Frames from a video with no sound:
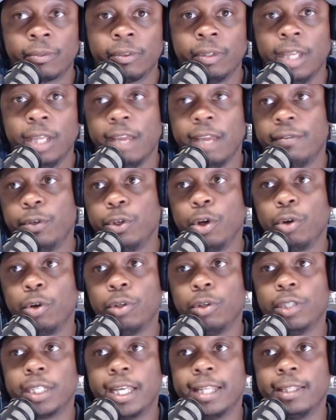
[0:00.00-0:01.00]
If you go
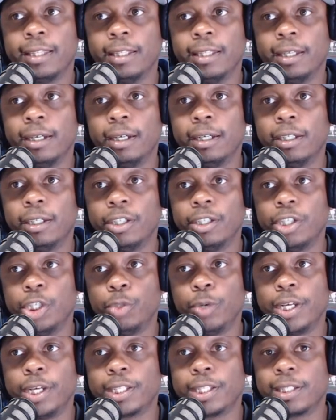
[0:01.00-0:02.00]
look at the
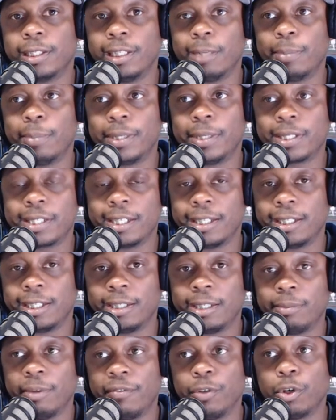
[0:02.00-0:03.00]
U.S. Olympic
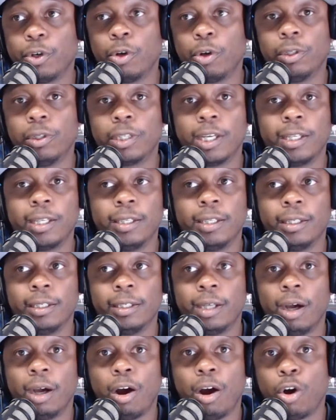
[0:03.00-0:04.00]
team, if you go look at
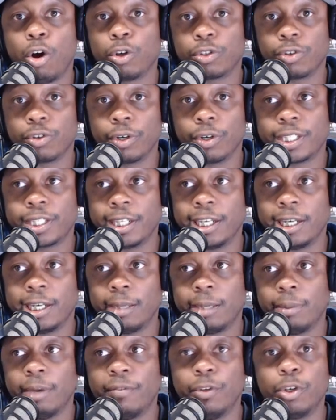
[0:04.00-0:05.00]
the All-Star
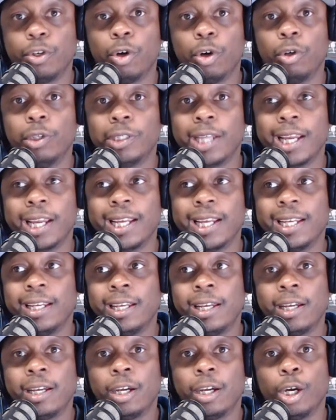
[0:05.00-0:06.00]
team, if you go look at
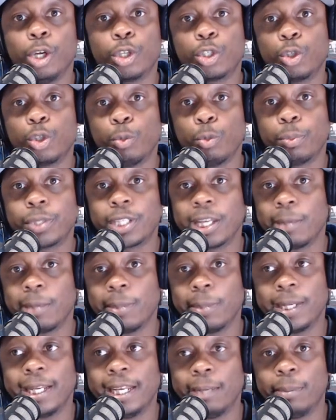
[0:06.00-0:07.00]
a super team
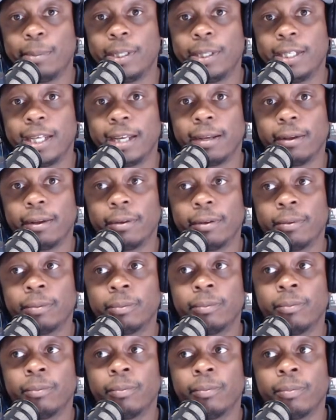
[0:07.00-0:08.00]
in the NBA,
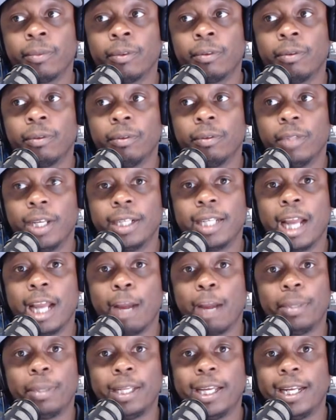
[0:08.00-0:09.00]
they're
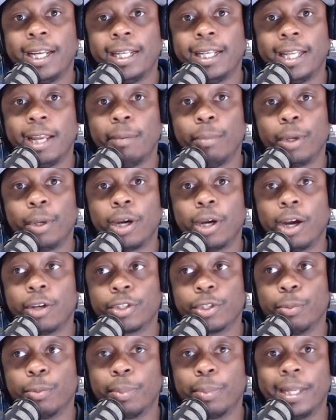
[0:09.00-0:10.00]
not playing that
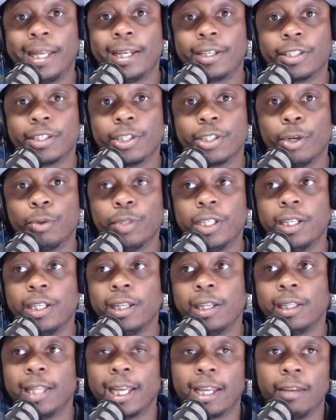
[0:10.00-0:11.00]
because the players don't need
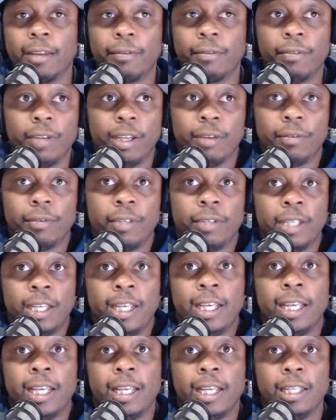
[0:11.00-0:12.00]
it. Like if you
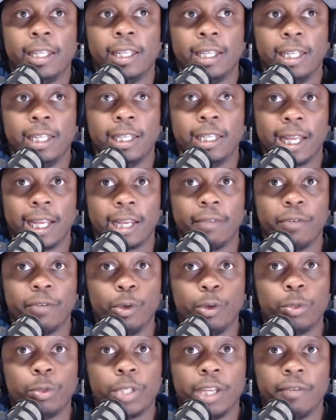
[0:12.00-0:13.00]

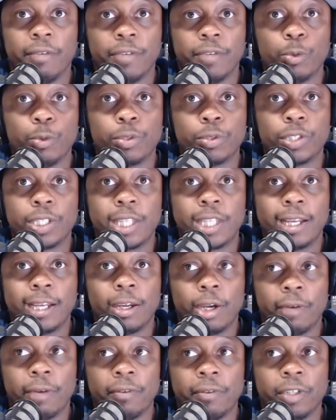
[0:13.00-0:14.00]
was to take
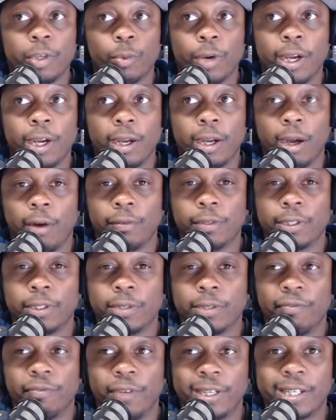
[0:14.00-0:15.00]
Kevin Durant off the
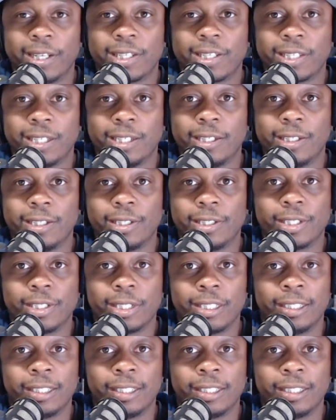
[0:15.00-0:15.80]
Phoenix Suns